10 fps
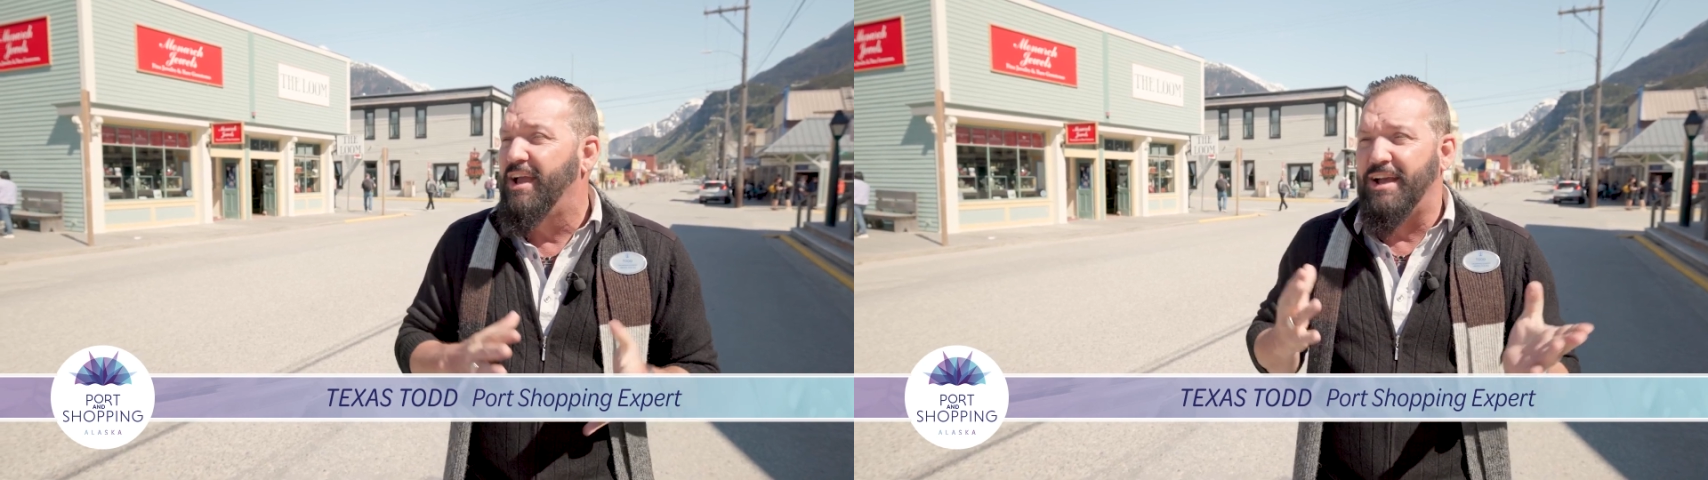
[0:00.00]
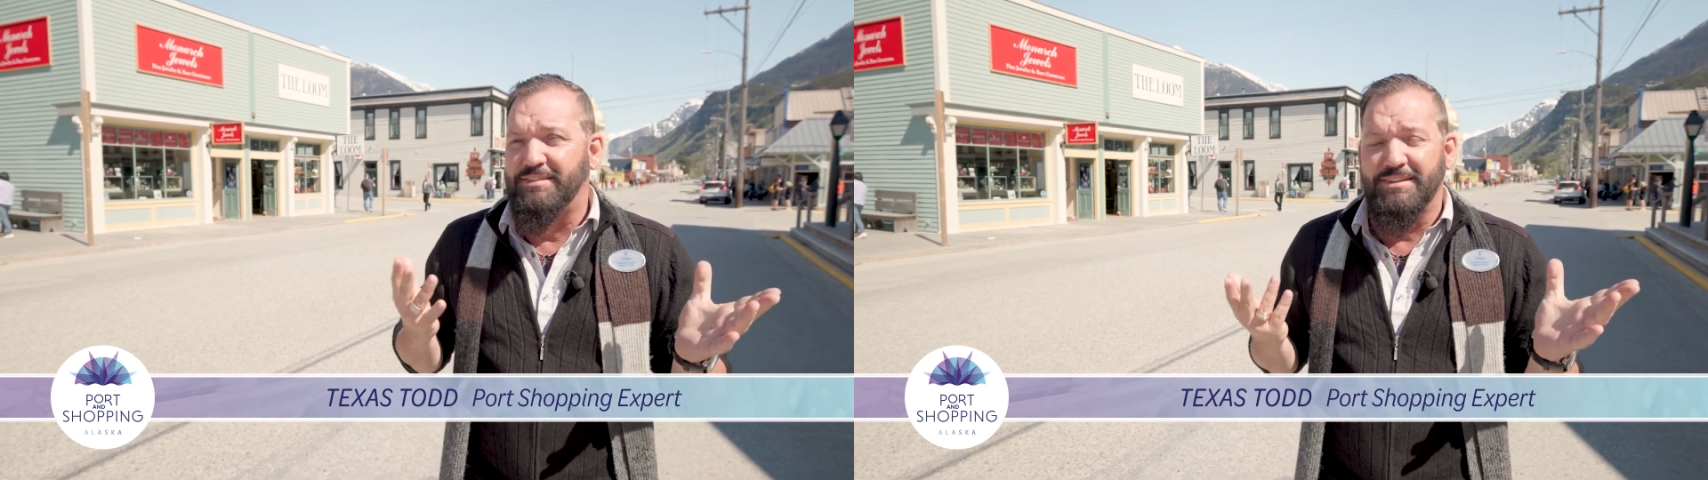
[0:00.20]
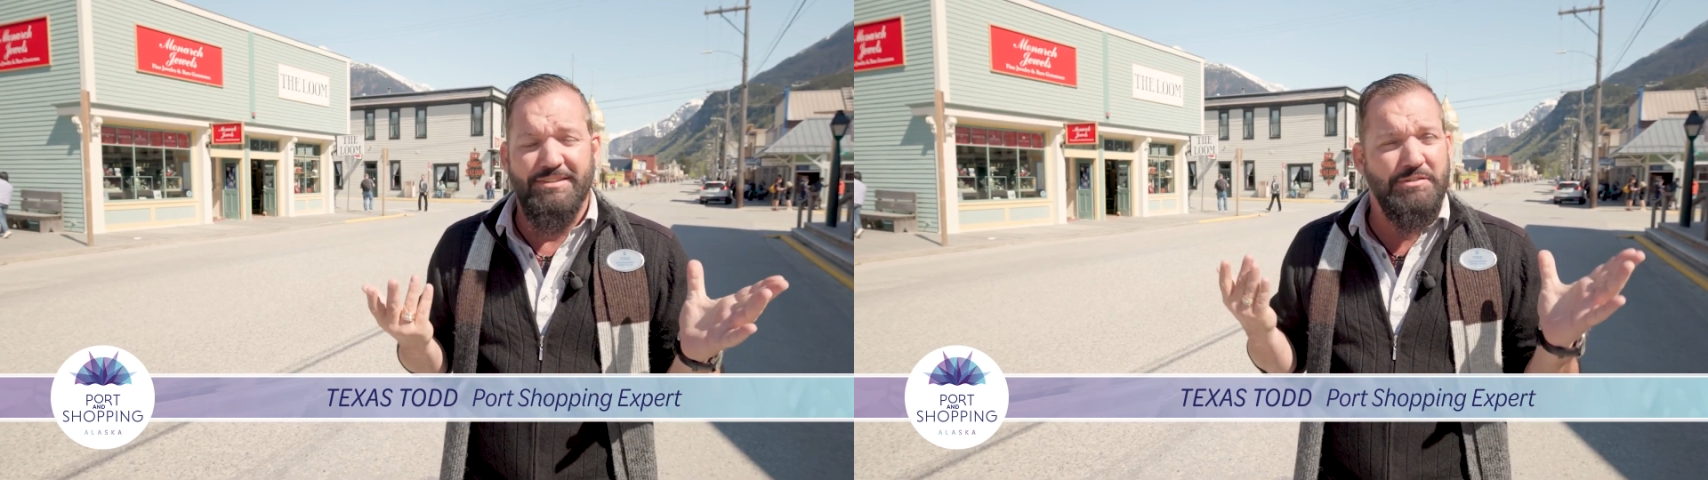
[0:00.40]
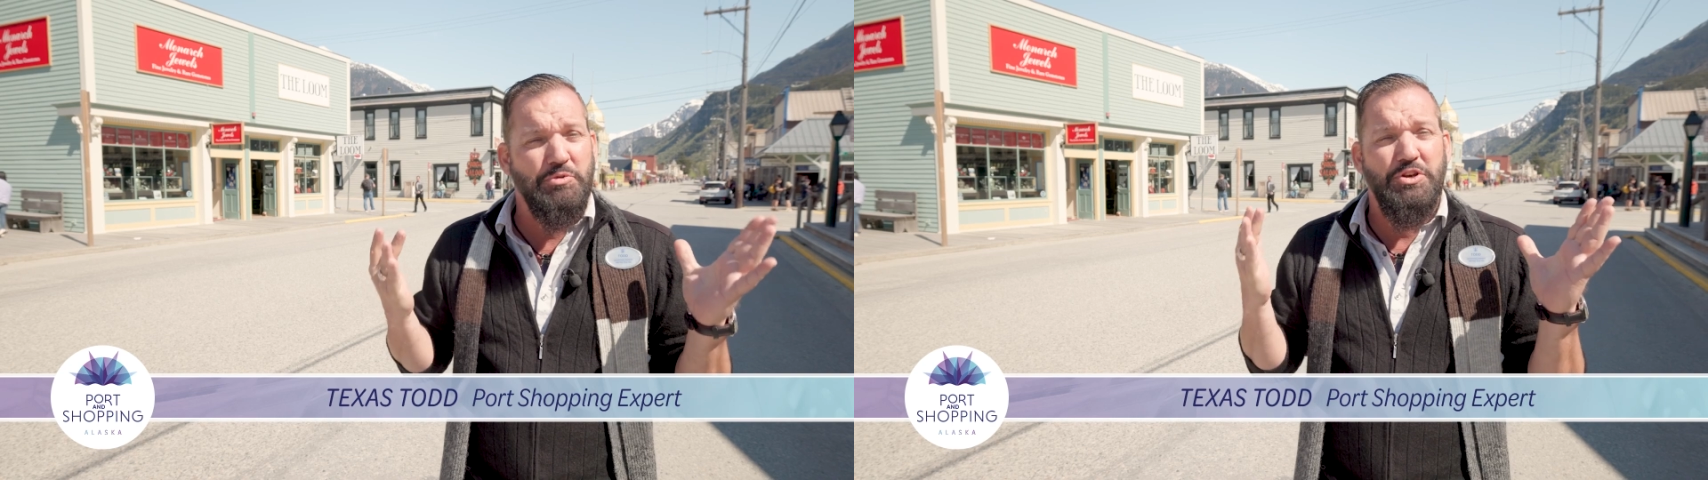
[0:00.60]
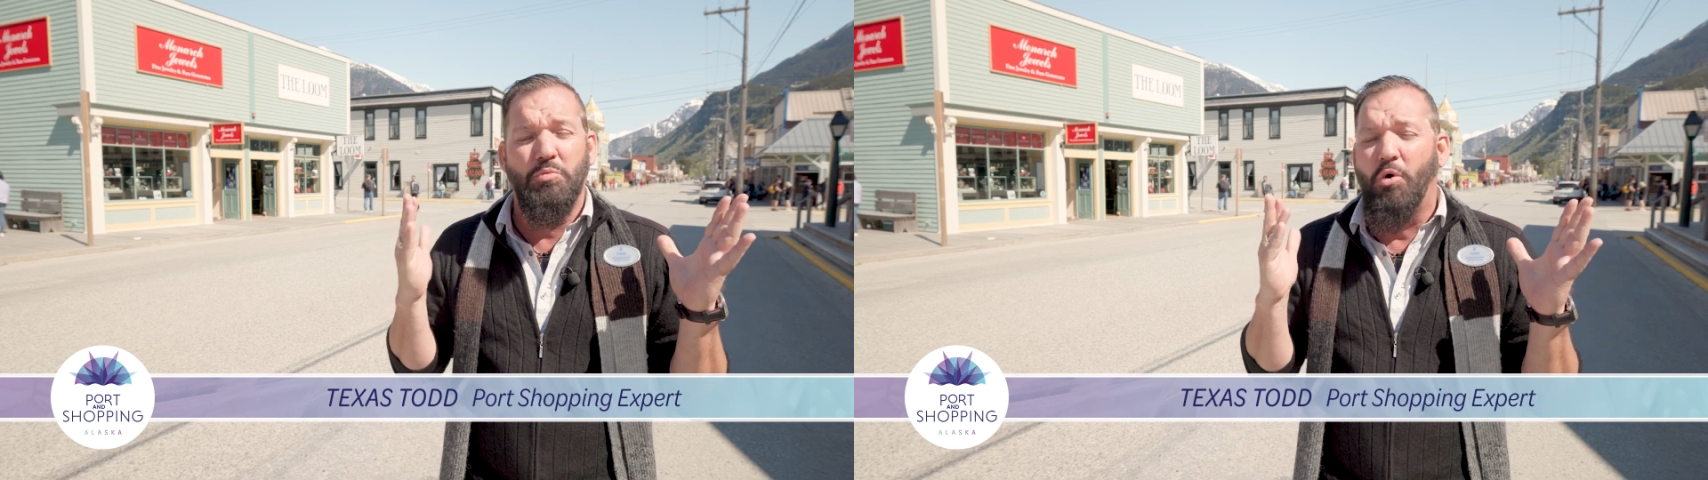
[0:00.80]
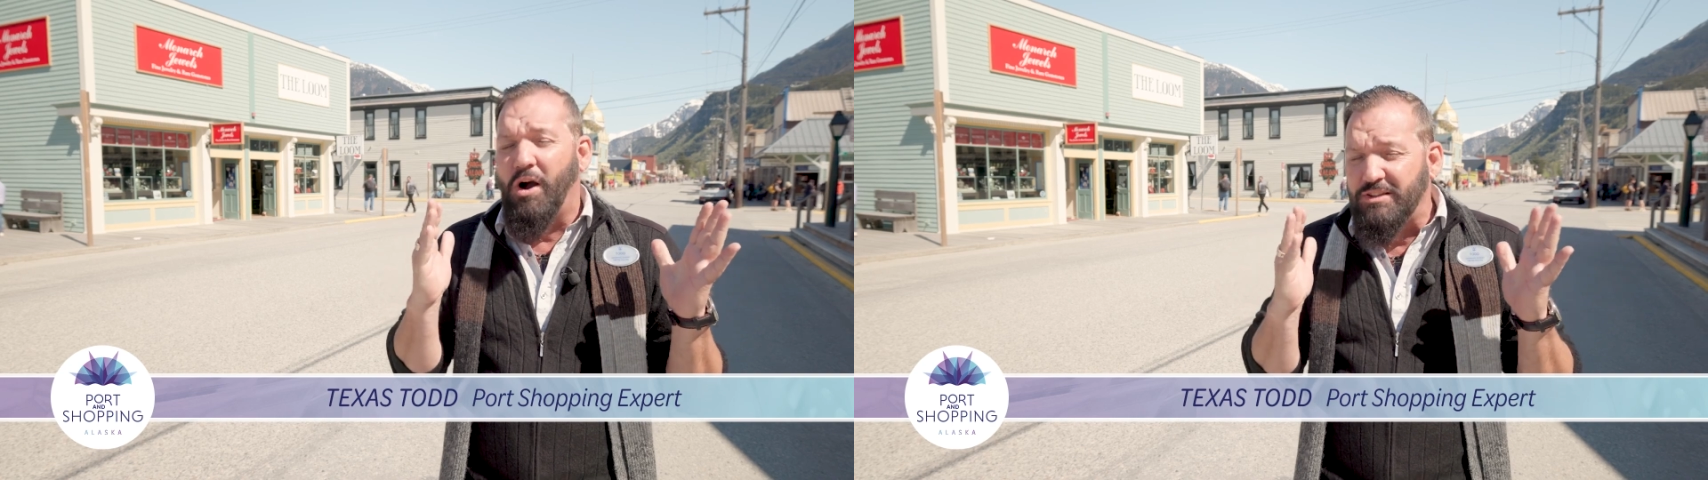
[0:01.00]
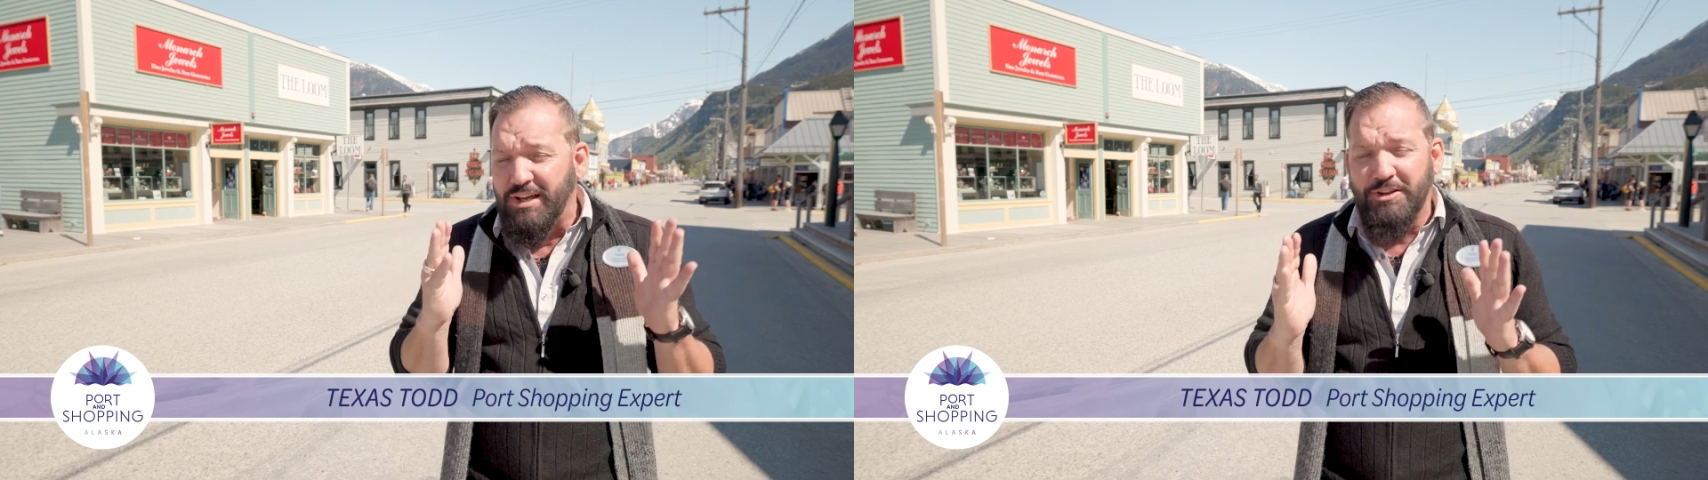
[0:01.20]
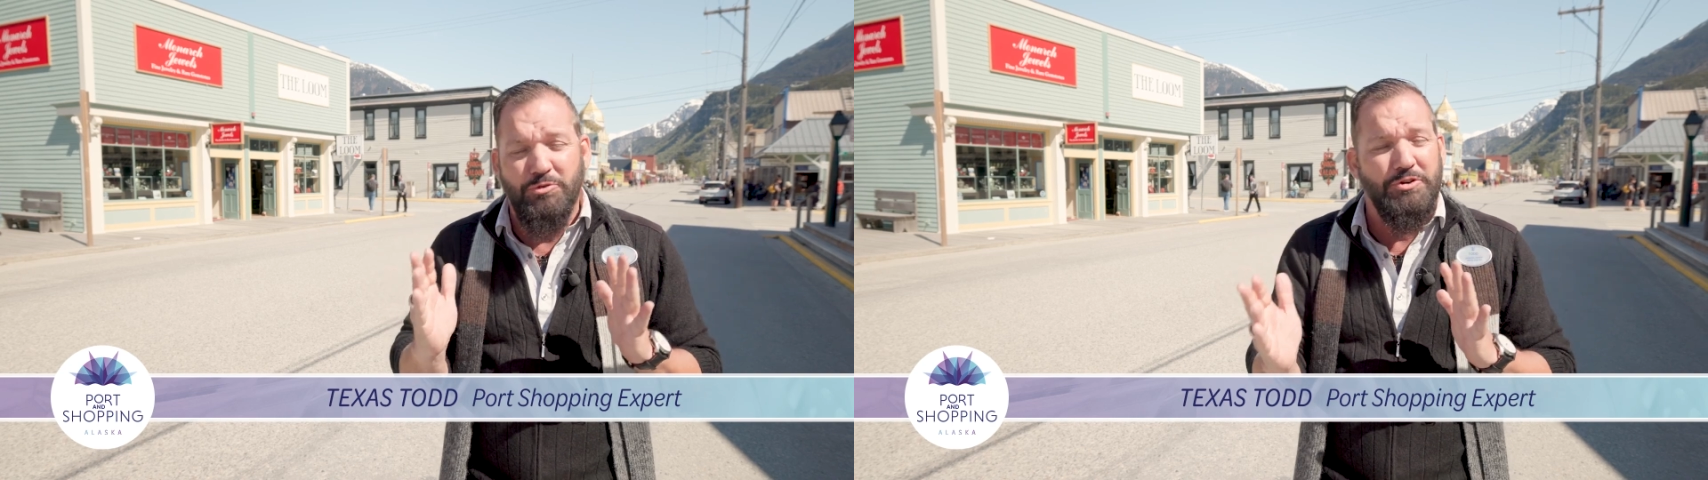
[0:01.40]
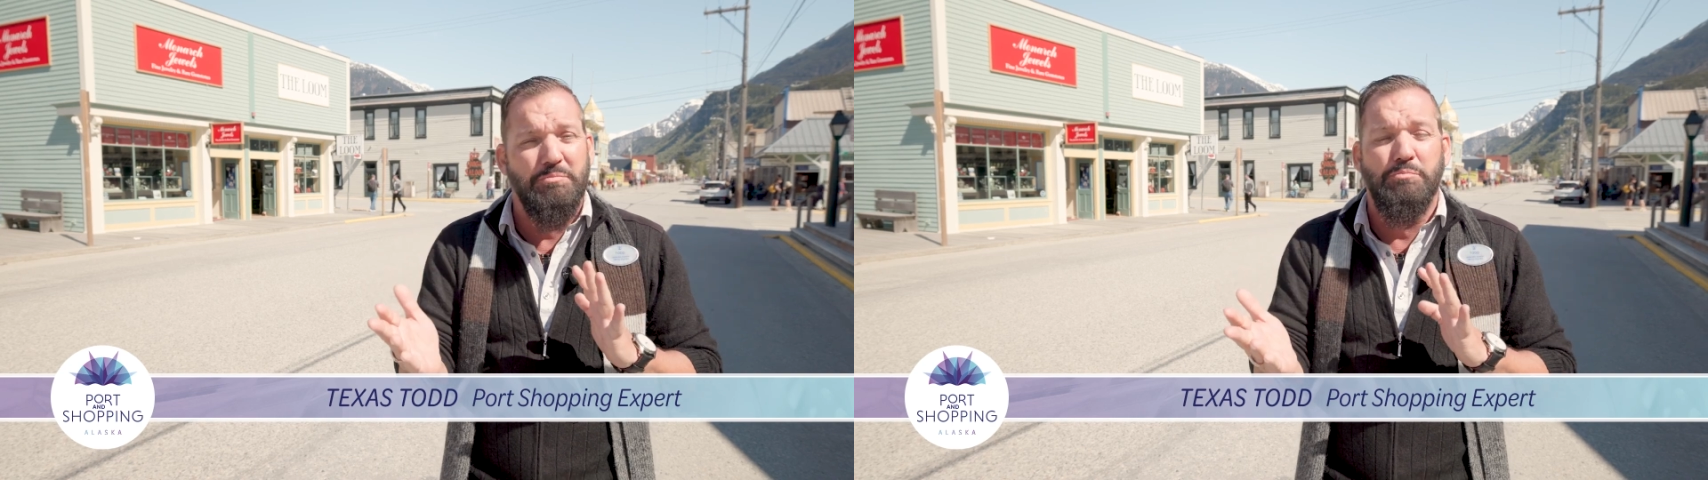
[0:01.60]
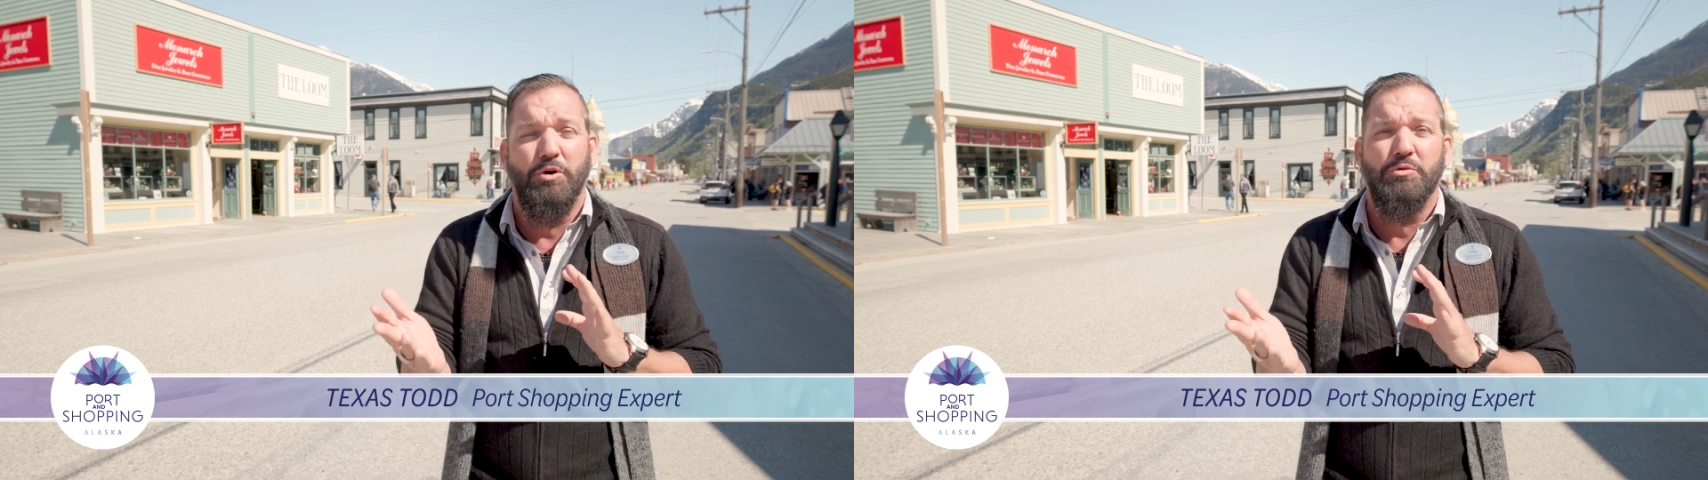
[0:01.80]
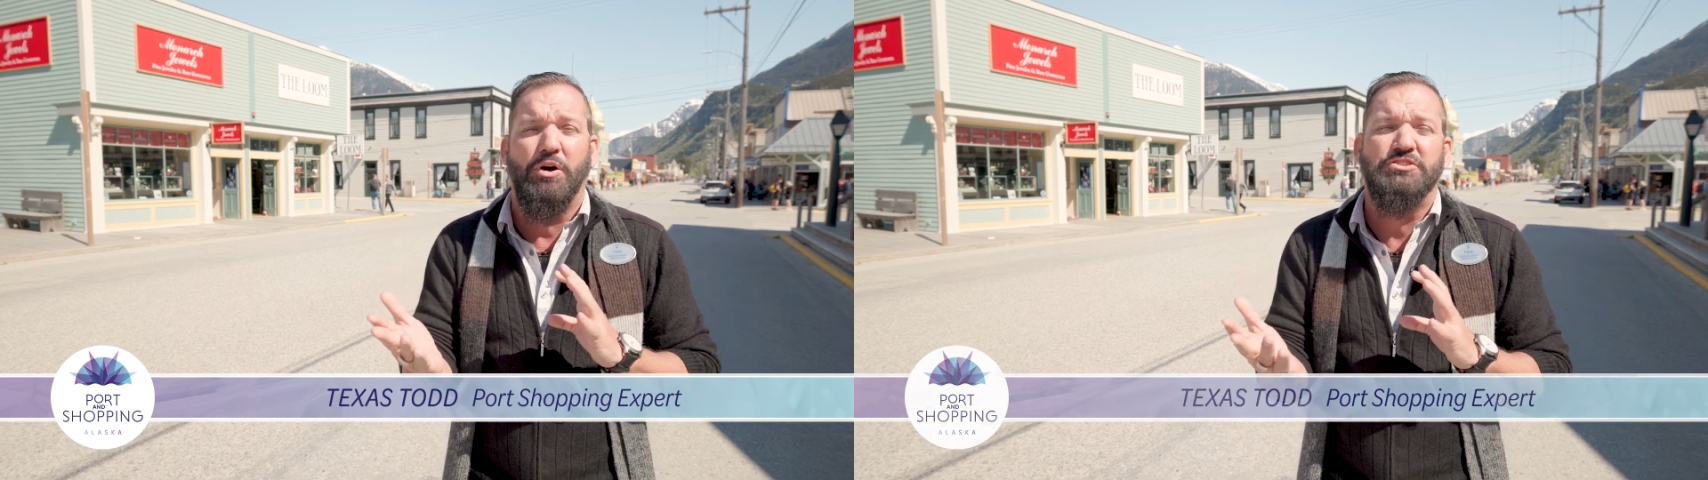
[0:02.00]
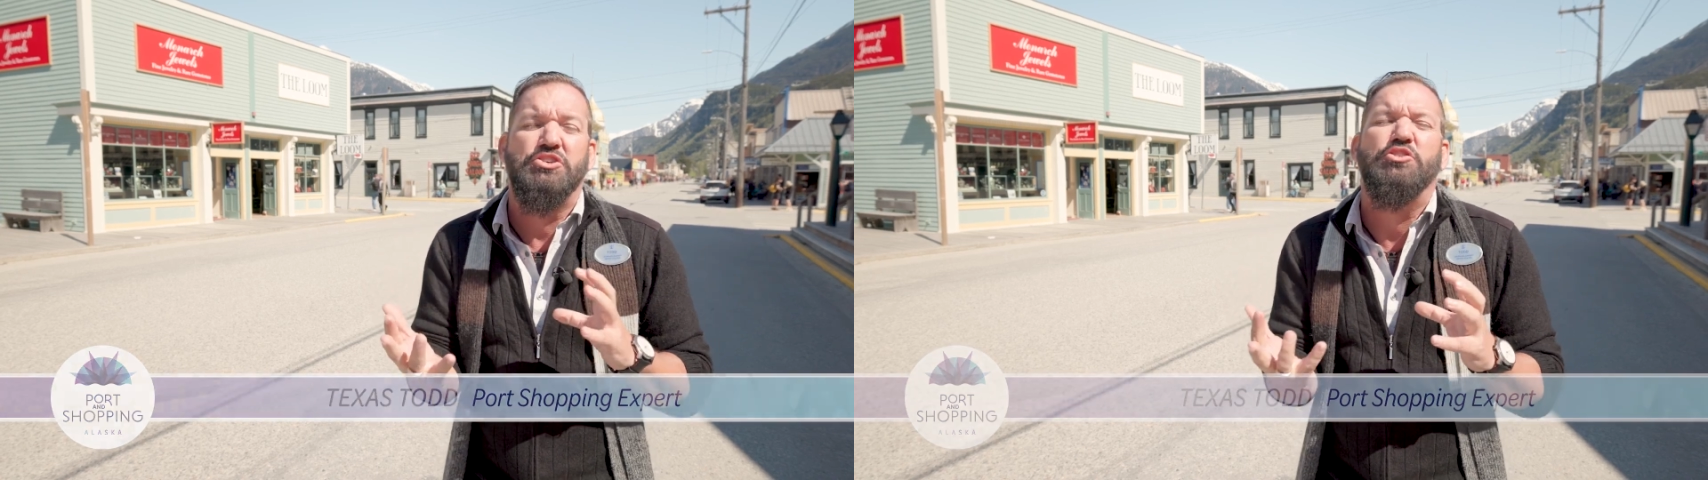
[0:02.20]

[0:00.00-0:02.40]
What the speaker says: As I said, when you walk down the wooden boardwalks,